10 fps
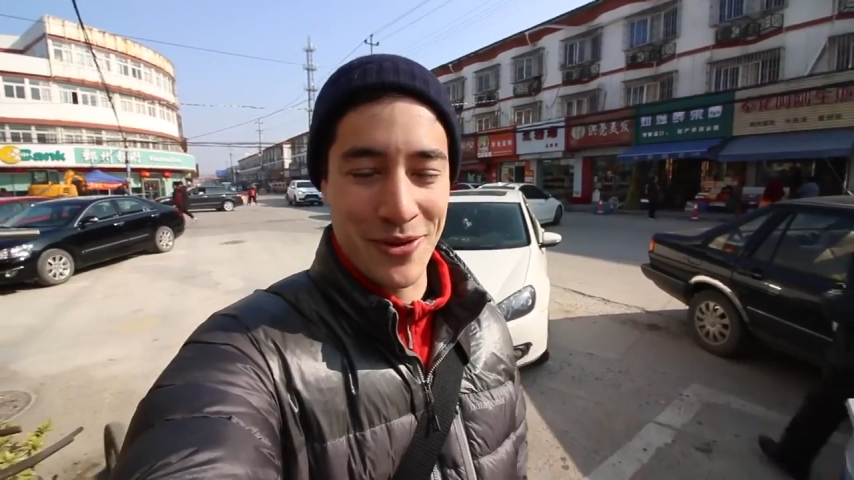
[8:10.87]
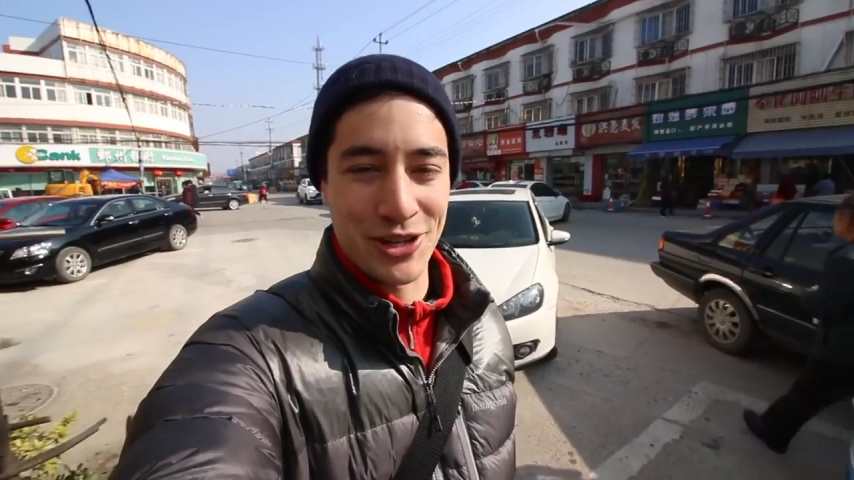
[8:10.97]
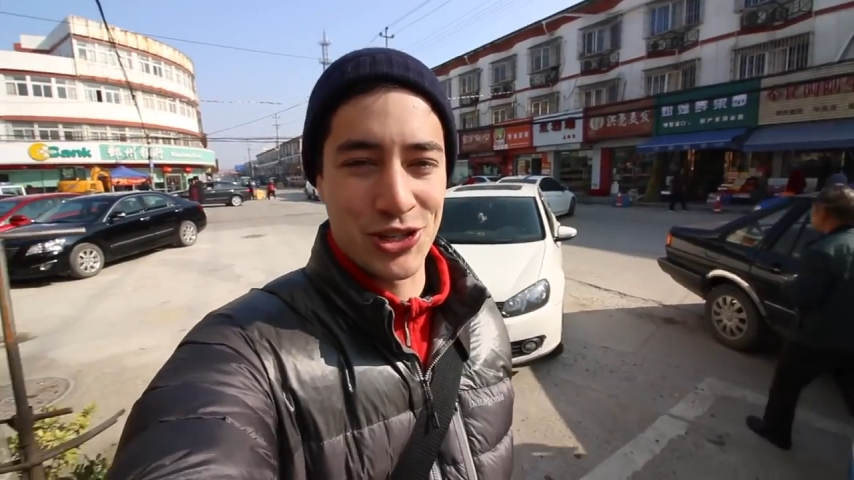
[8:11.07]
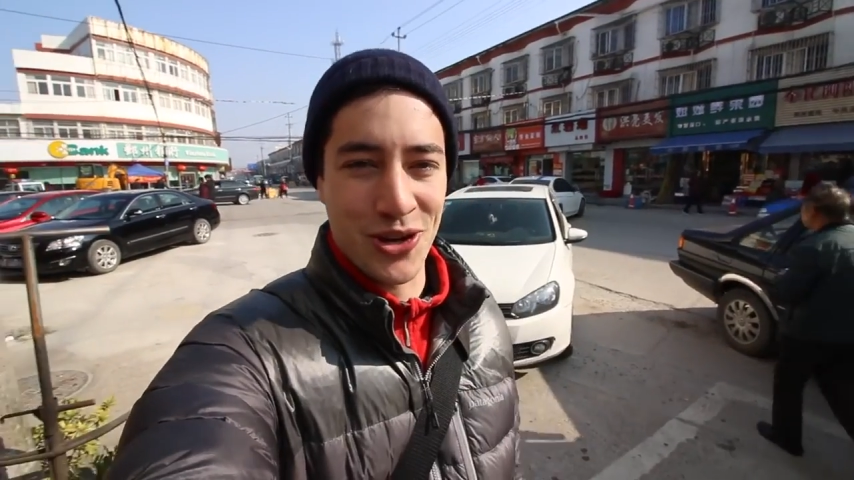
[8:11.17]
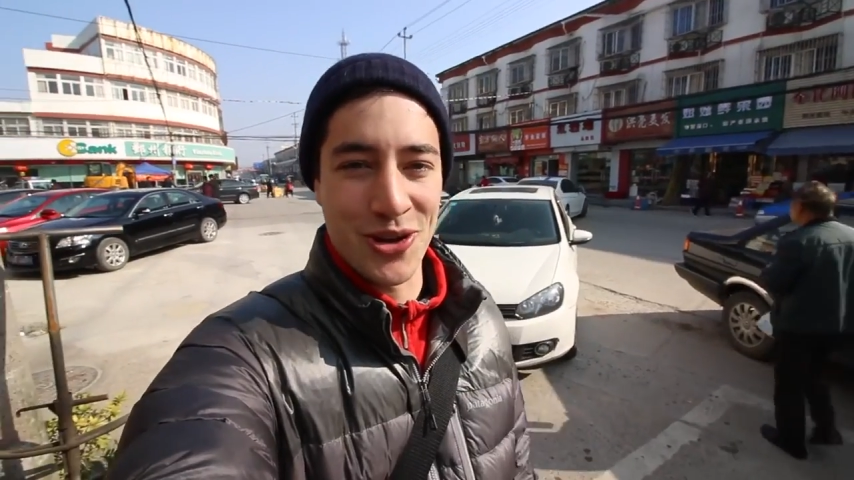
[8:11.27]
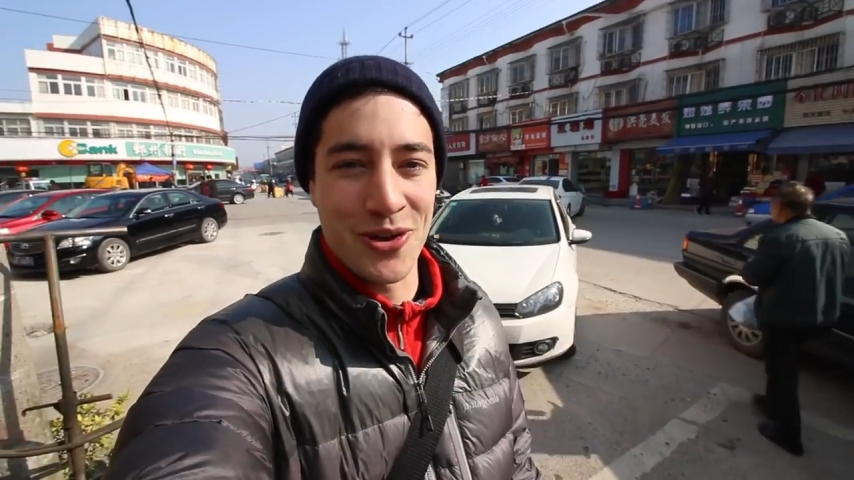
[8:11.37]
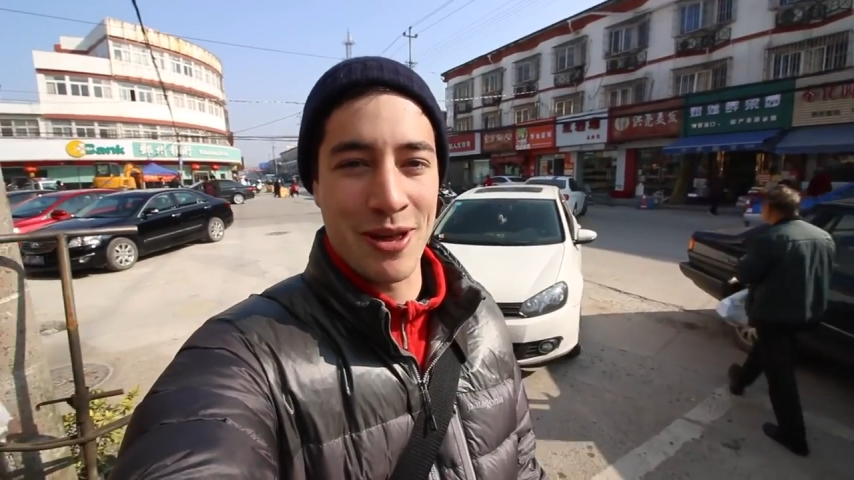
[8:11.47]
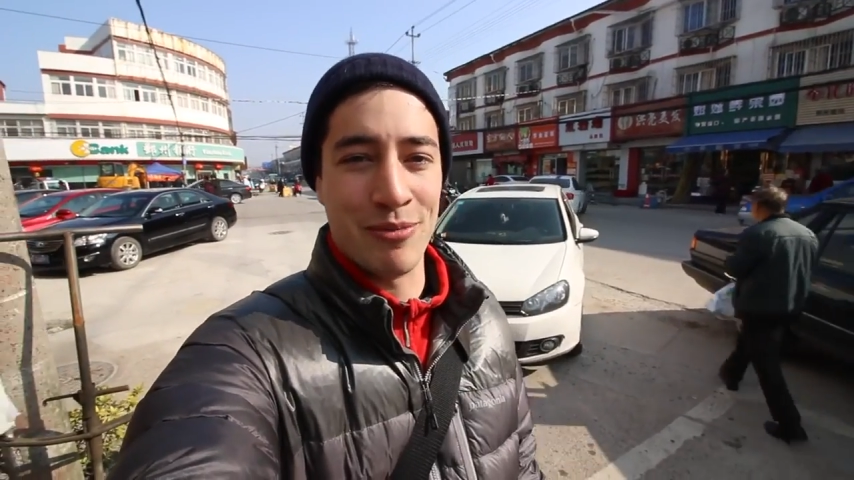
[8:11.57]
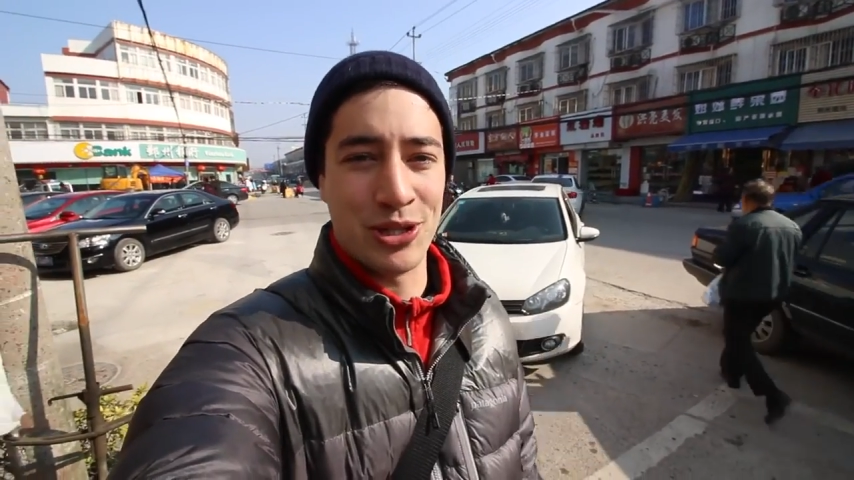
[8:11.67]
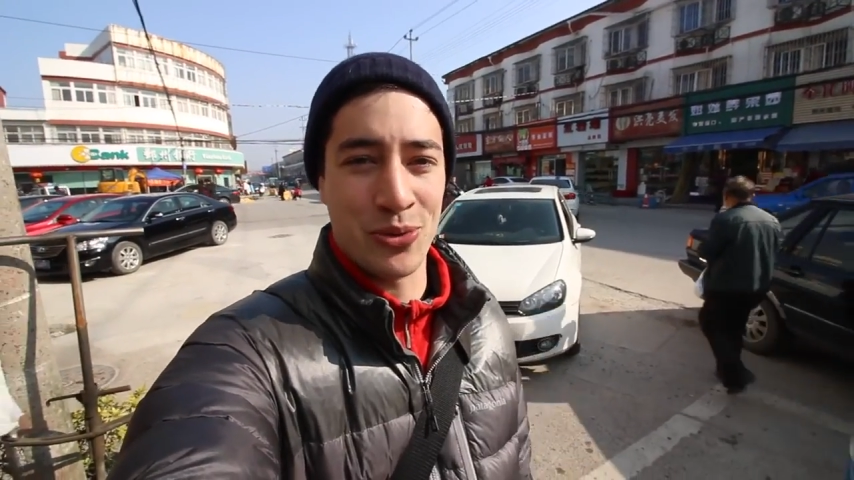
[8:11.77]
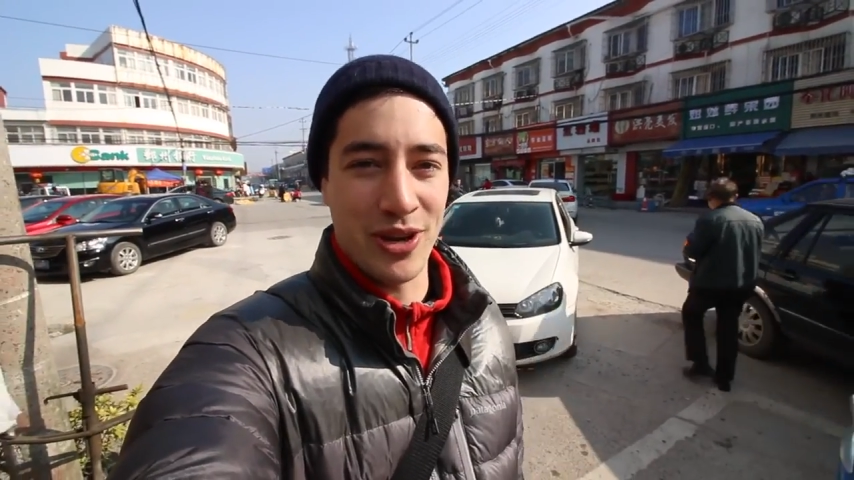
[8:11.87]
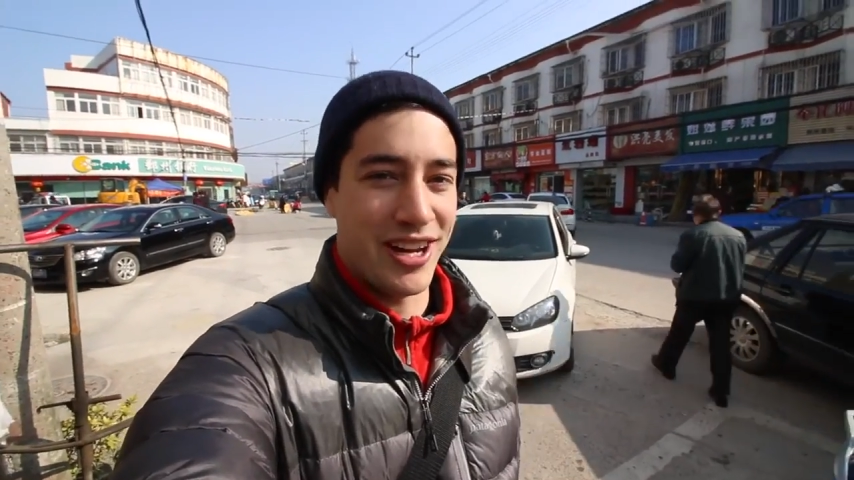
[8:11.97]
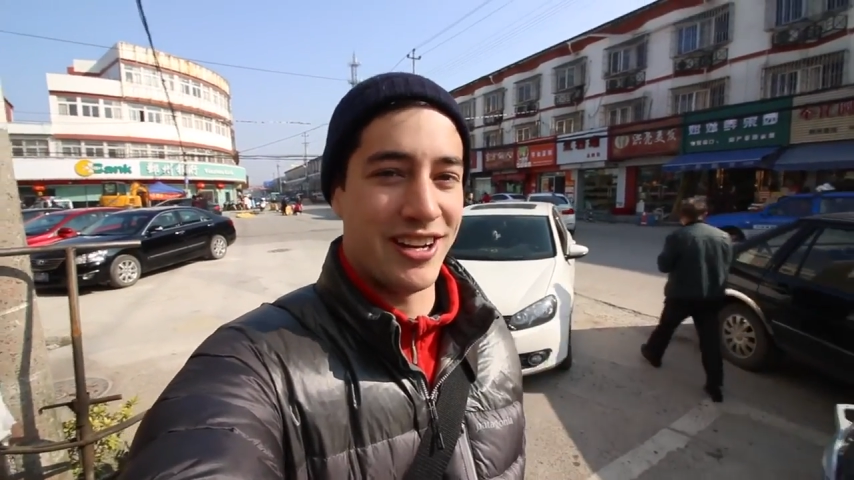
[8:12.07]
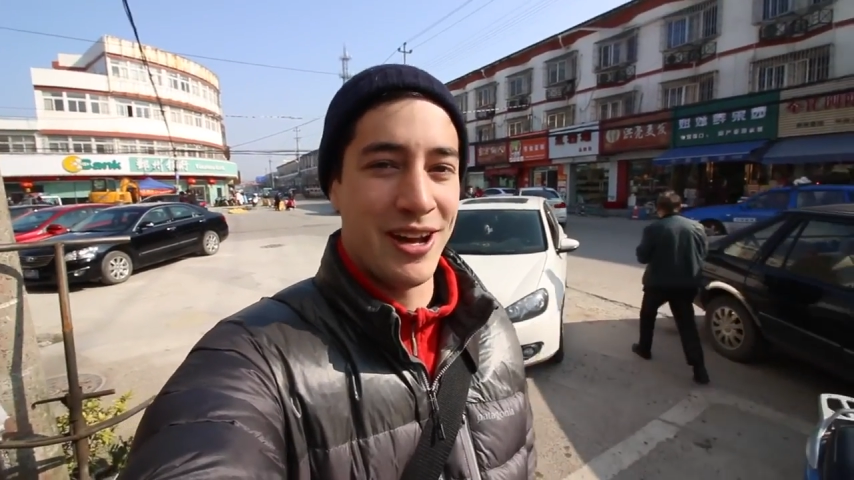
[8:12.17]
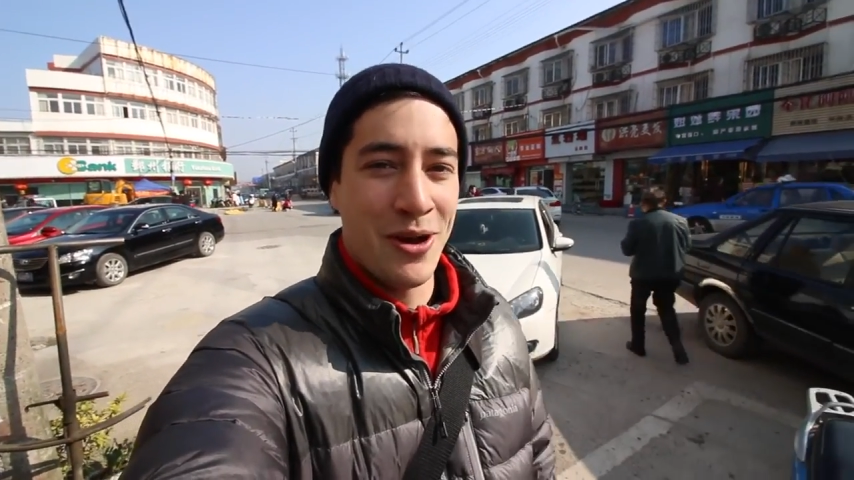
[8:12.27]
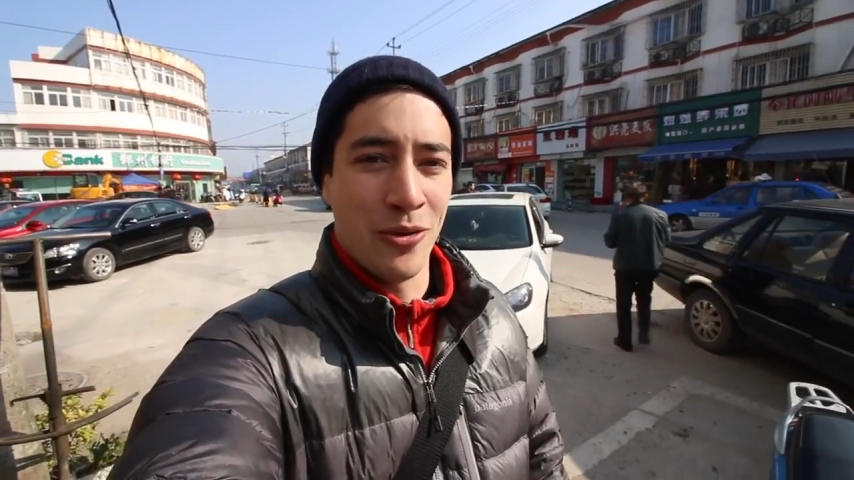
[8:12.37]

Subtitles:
we can show you in between,